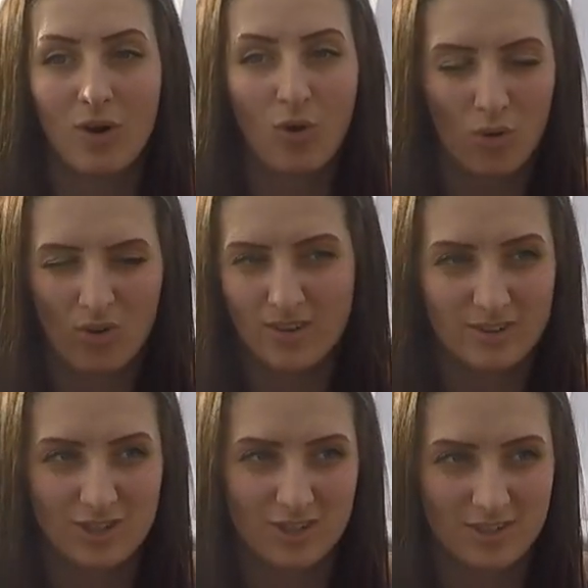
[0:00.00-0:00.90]
or
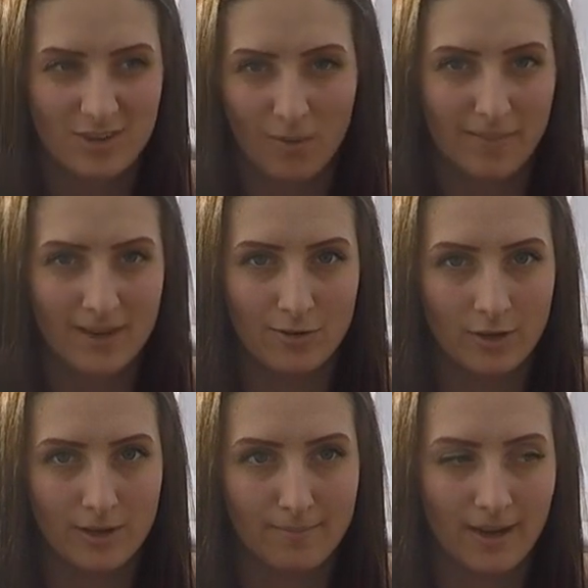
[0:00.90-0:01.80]
just not be
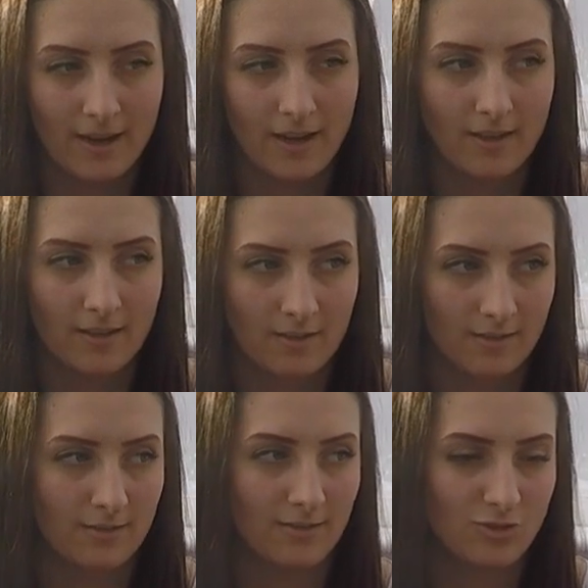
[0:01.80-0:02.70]
annoying by like
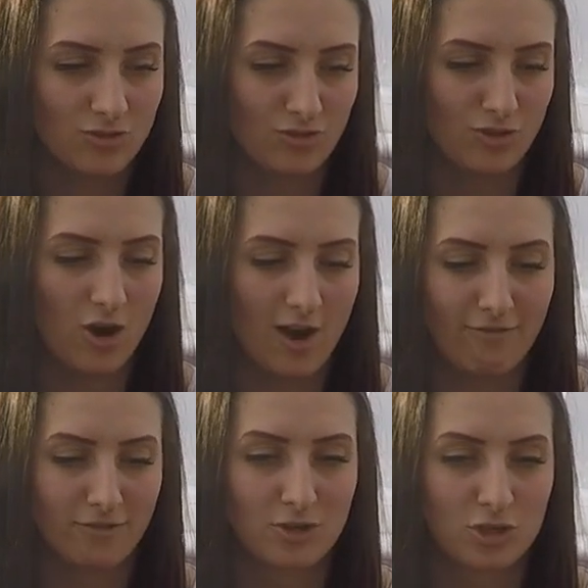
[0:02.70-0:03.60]
not
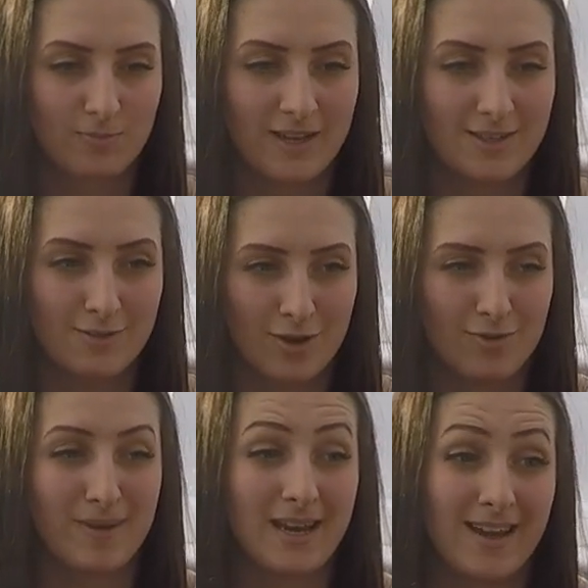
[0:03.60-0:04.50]
having much space in the boot
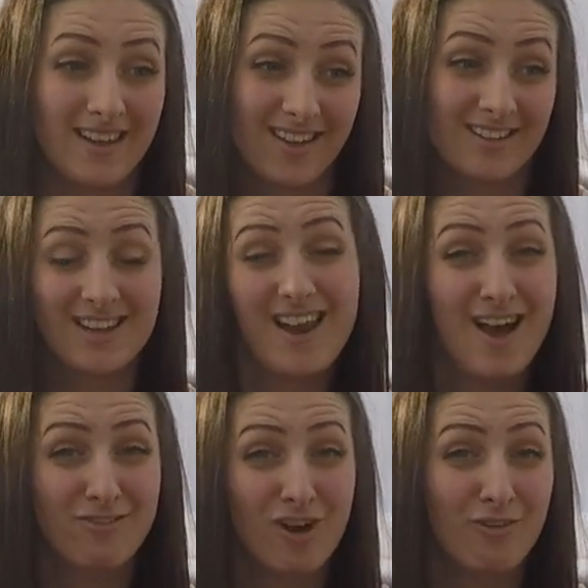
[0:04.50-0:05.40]
and being like,
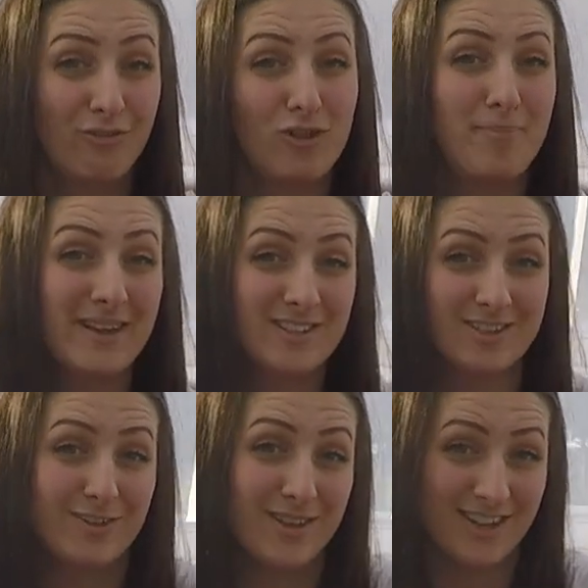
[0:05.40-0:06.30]
ta-da, I've got a full big
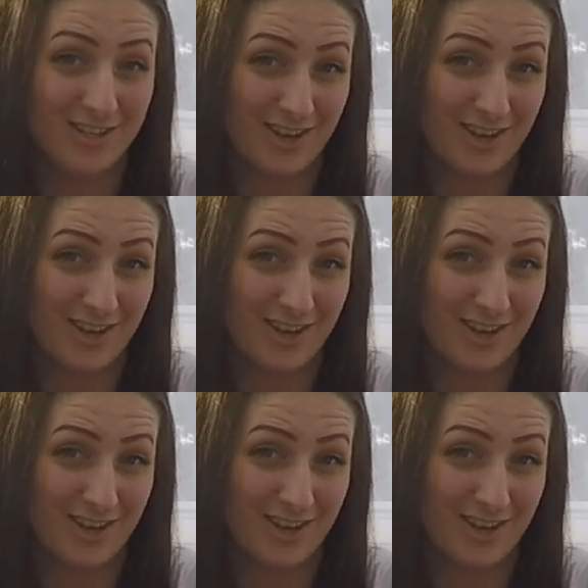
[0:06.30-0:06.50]
suitcase,